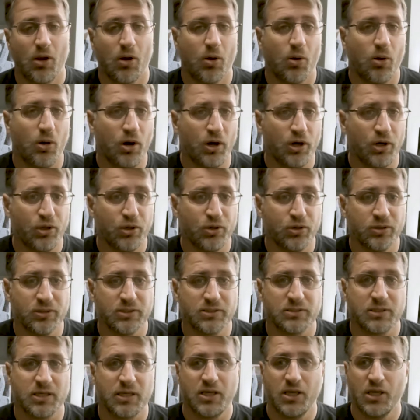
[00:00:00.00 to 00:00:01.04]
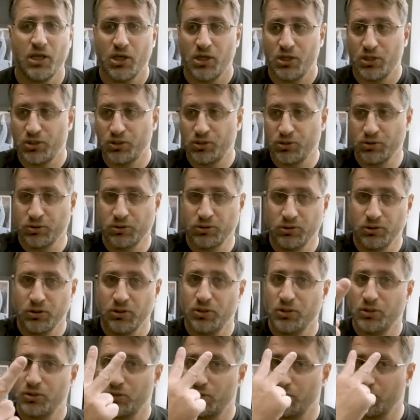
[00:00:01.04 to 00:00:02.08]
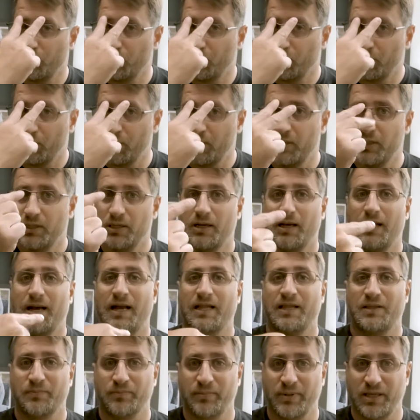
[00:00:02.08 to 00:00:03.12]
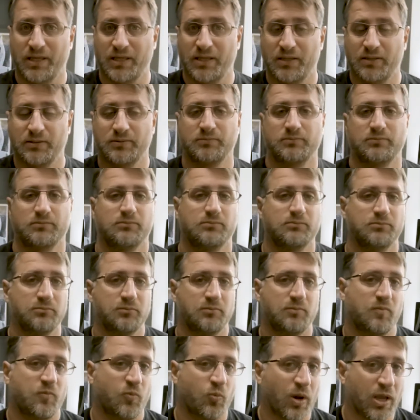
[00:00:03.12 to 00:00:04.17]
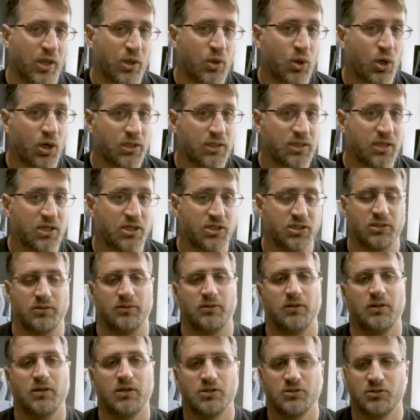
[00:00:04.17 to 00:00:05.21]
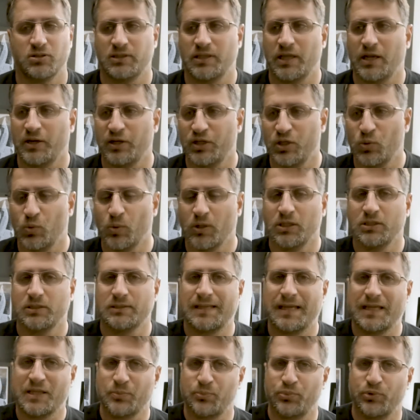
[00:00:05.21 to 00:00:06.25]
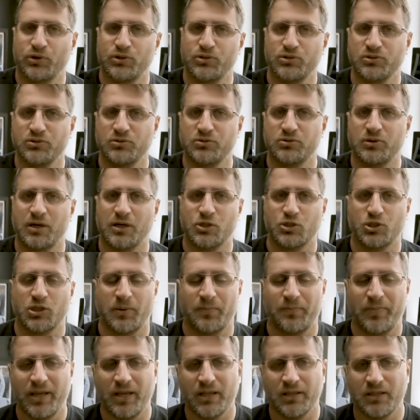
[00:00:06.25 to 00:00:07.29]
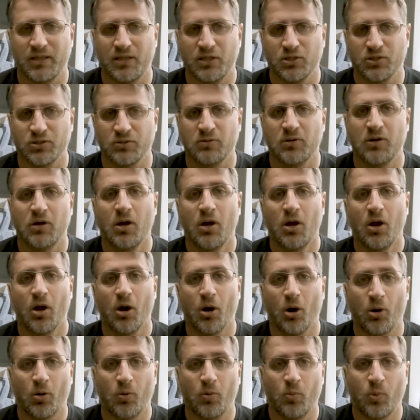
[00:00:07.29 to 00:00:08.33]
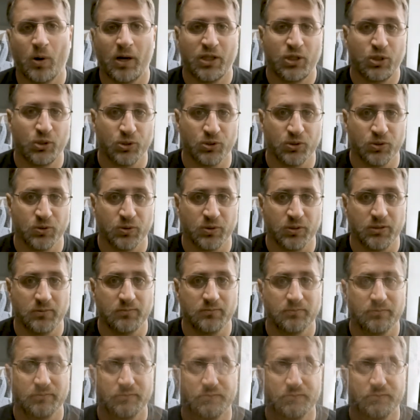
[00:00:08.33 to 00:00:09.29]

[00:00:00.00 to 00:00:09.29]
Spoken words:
Or you could say, you look at me when you are teaching. So then you want that person to actually pay attention on what you're doing.